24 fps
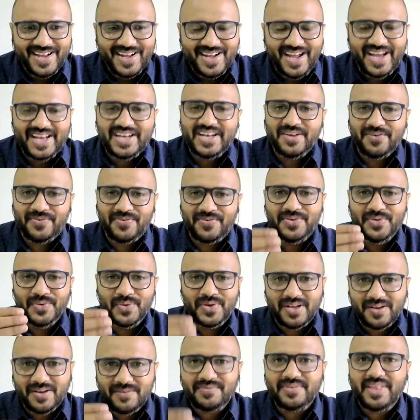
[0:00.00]
And if you
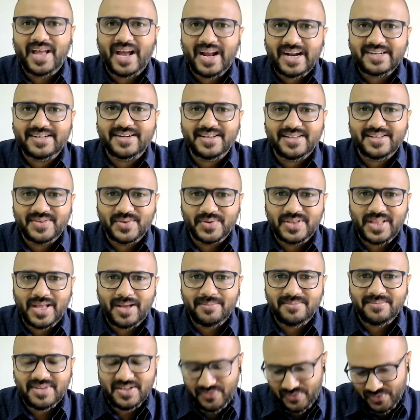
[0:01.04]
give that to
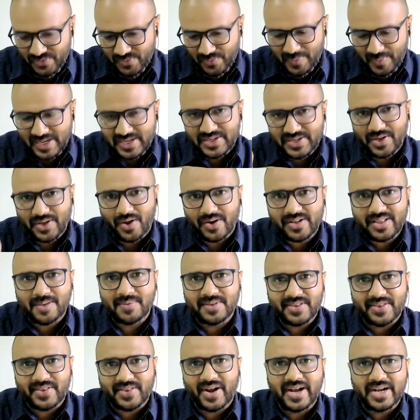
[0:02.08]
them, if you mentor them
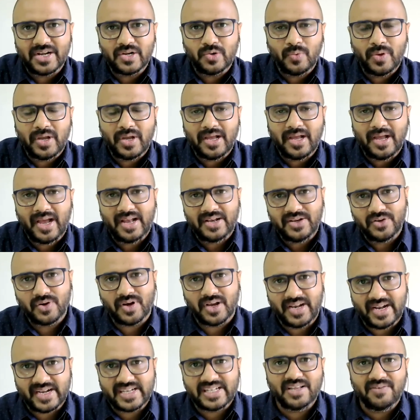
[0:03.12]
in the right way and you
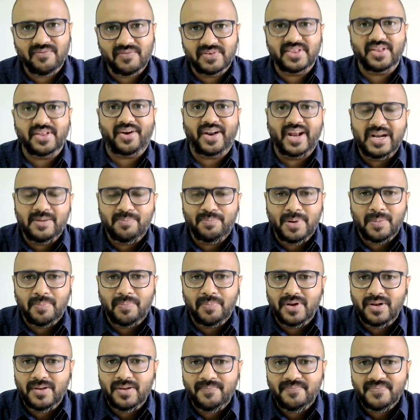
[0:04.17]
connect them with the right
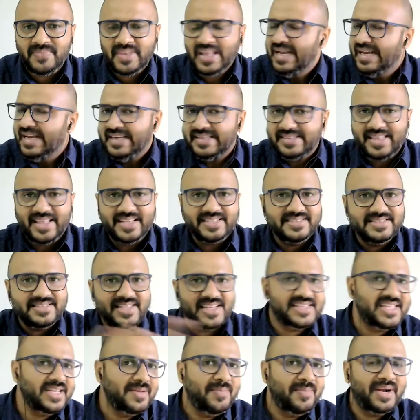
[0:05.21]
people, there's
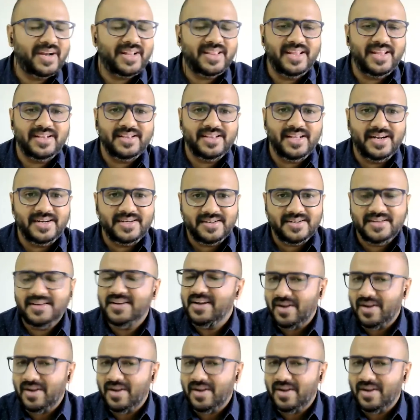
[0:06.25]
nothing better than that.